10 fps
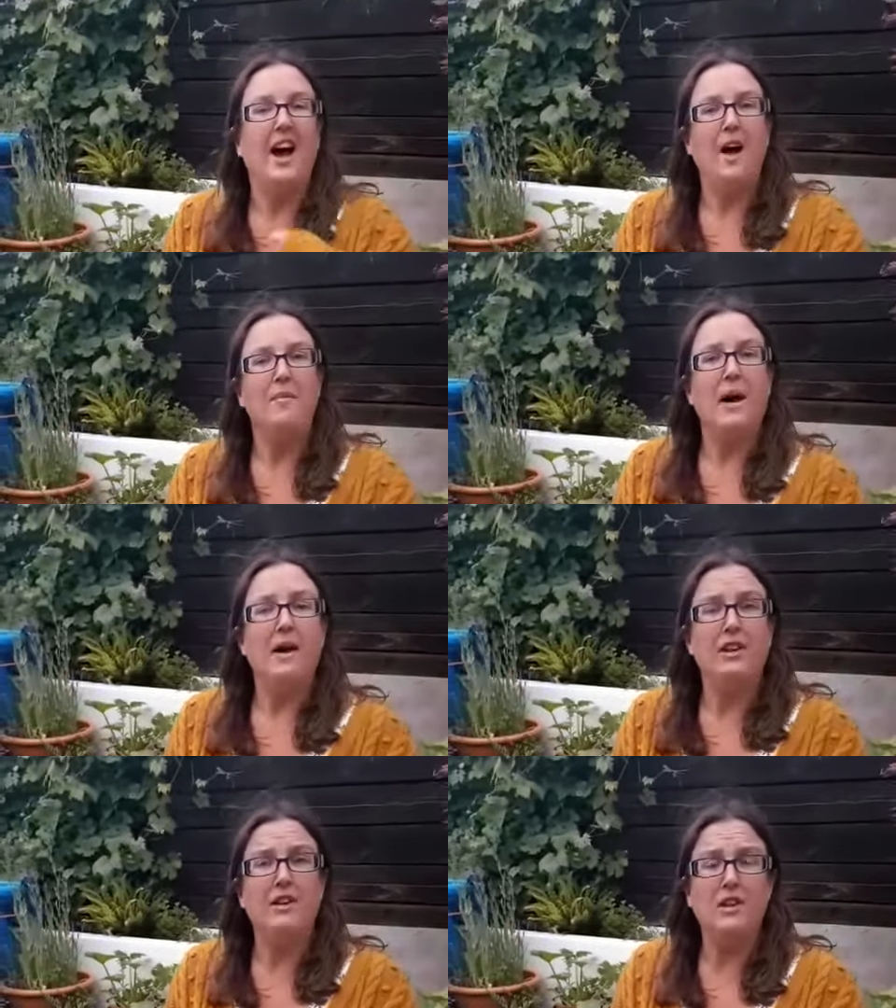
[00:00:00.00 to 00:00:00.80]
Um,
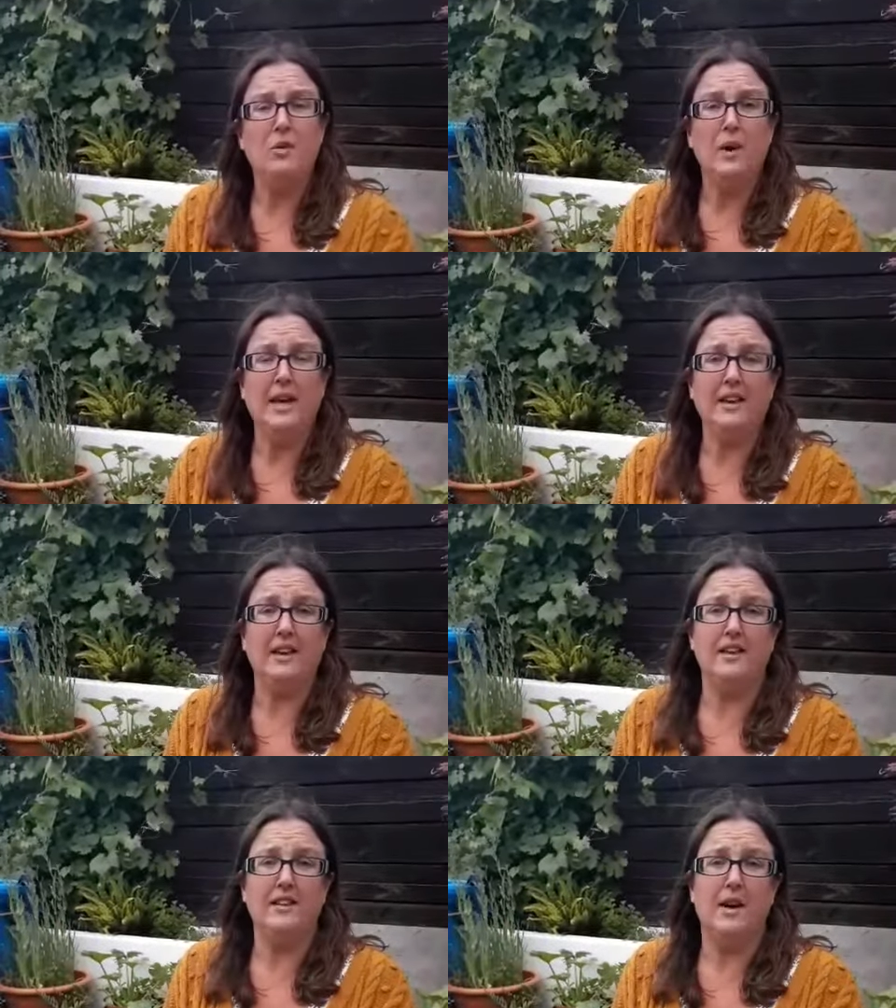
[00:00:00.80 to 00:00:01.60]
have a lovely
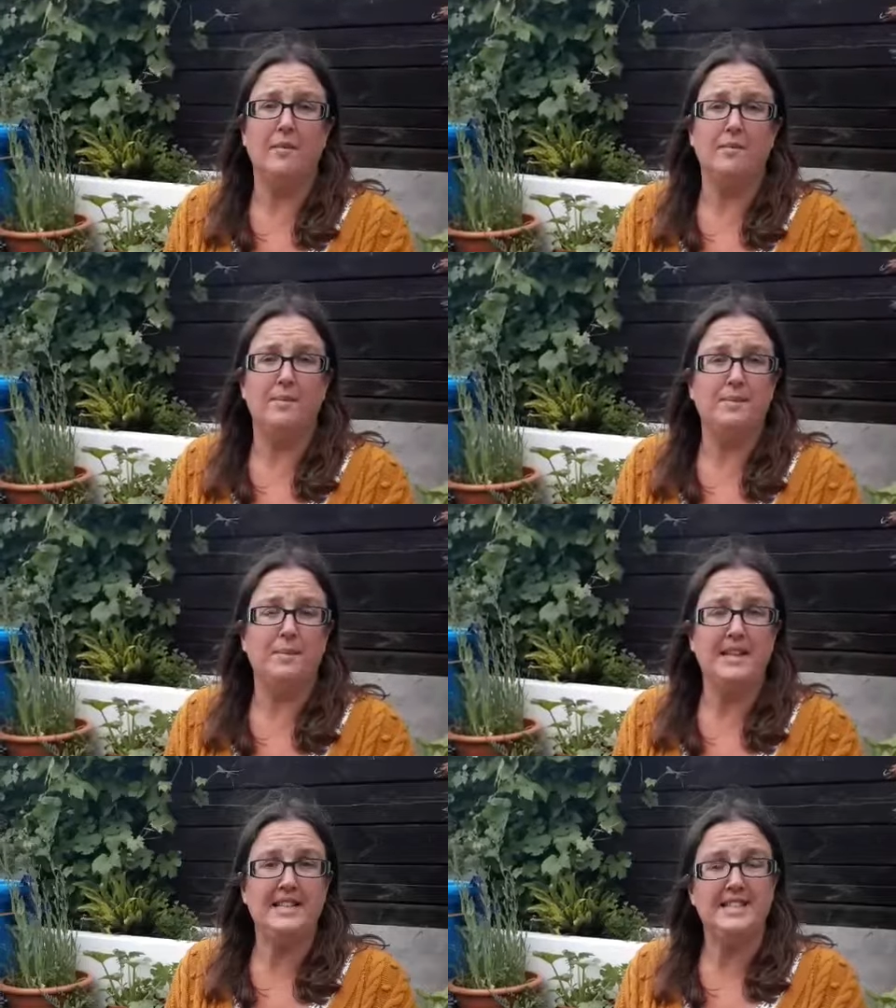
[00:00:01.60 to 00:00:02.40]
week. Um,
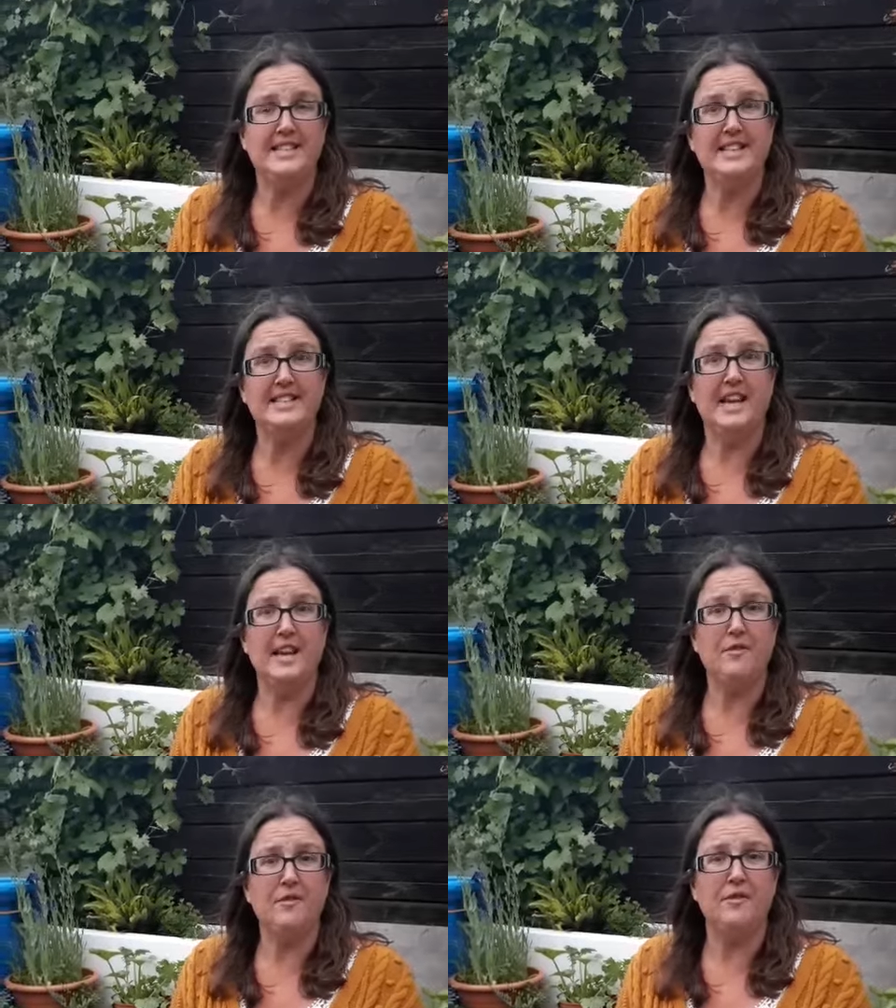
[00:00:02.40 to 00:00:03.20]
please stay
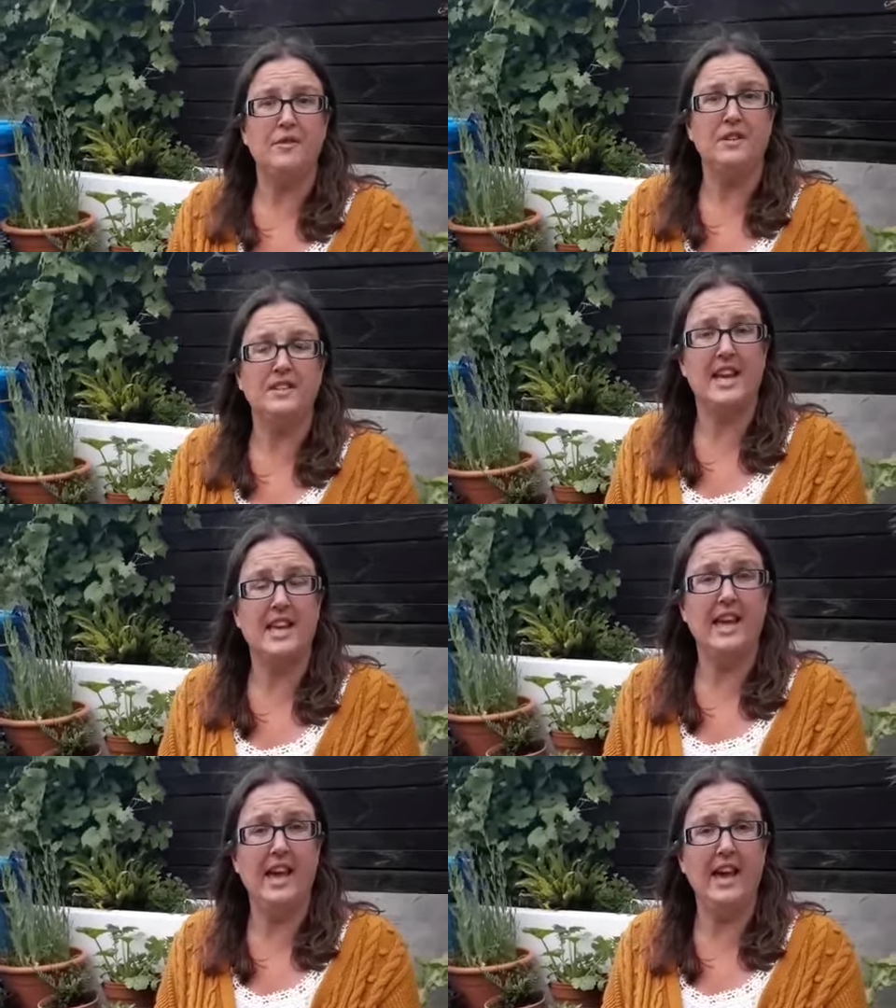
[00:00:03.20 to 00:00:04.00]
safe,
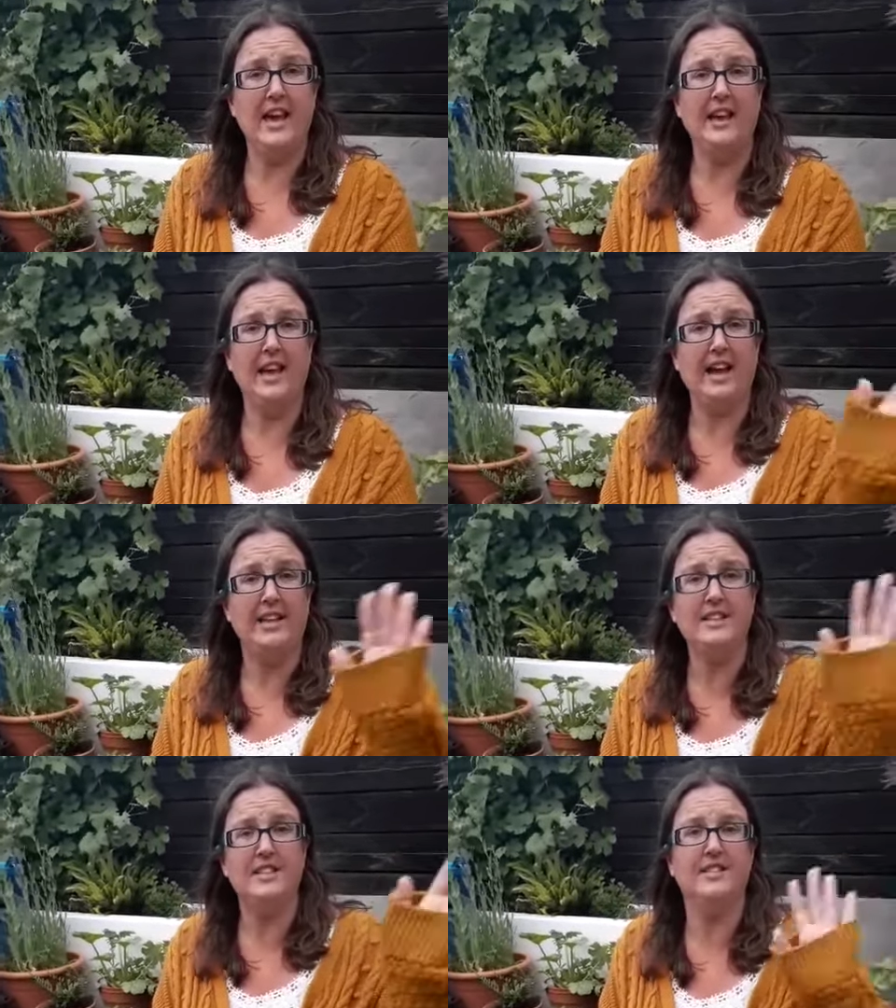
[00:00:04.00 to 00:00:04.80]
take care,
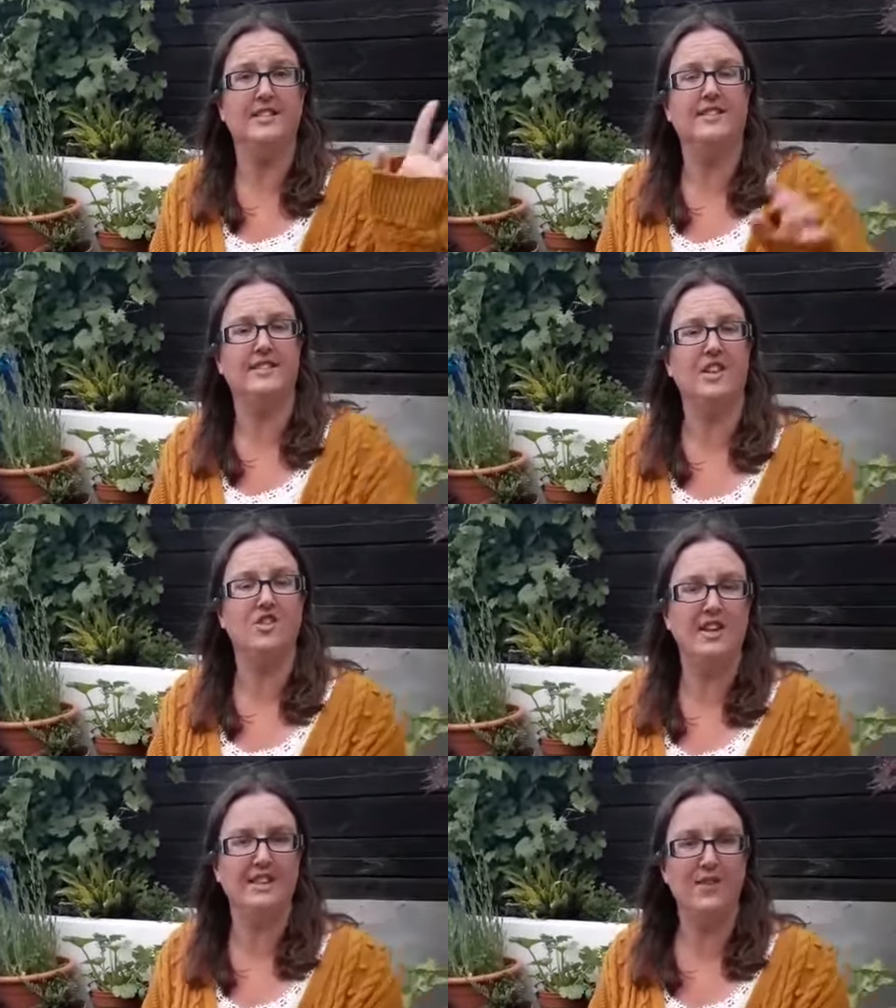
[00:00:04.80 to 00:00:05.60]
and see
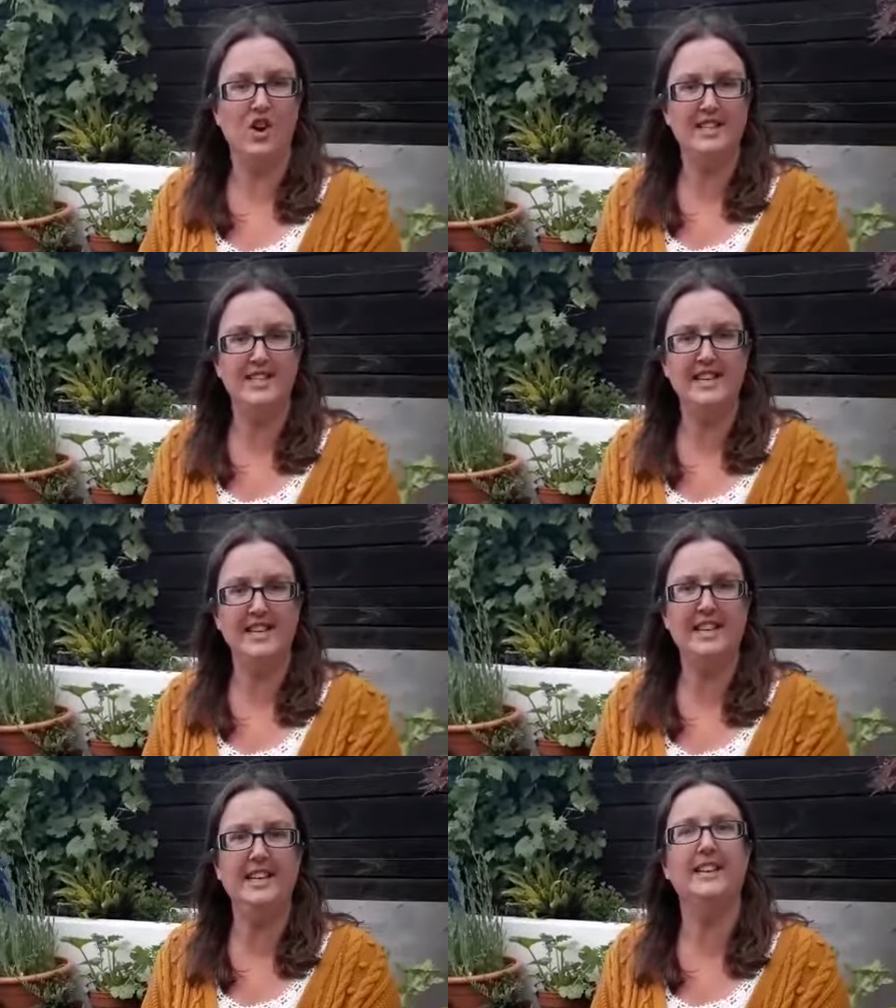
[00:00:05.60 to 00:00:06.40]
you next
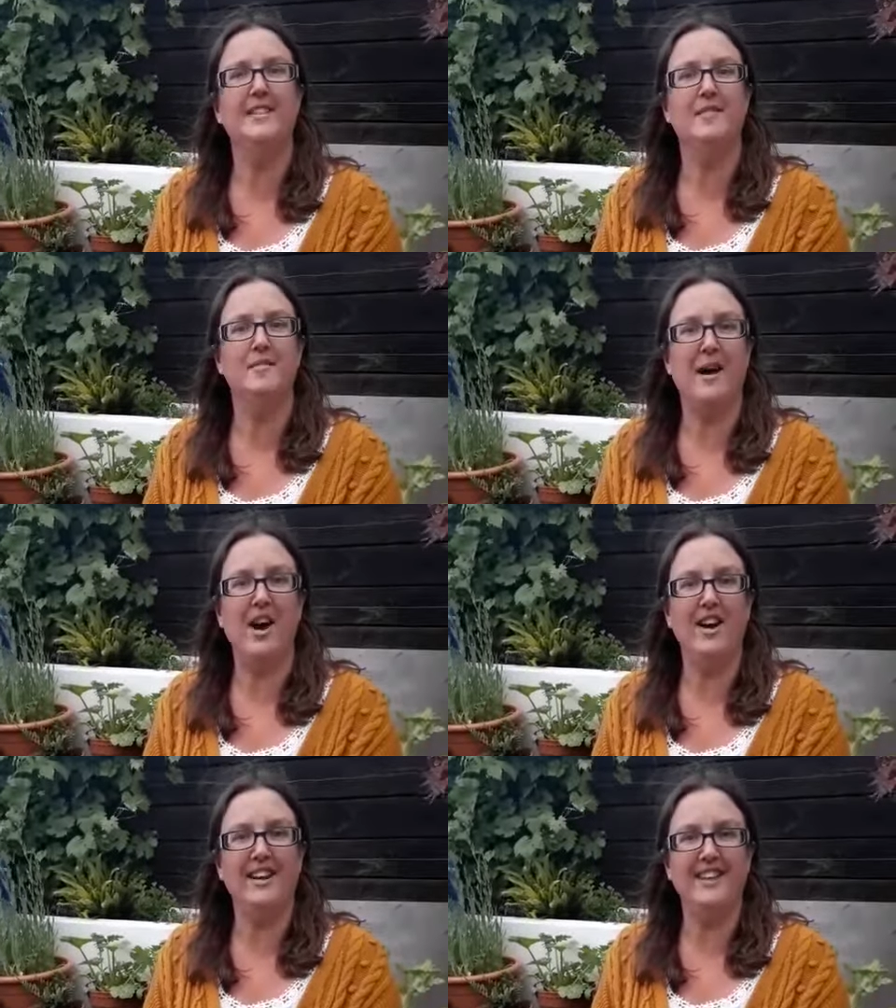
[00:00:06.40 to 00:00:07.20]
Friday.
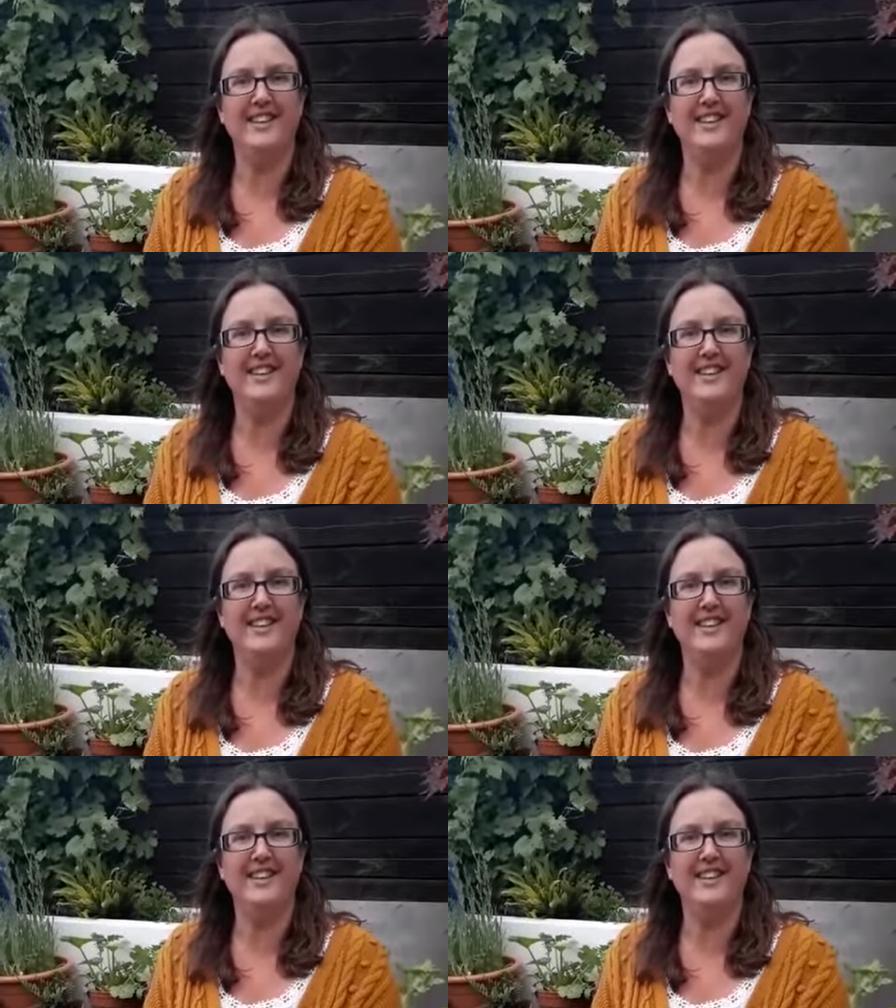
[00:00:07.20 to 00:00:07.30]
Bye.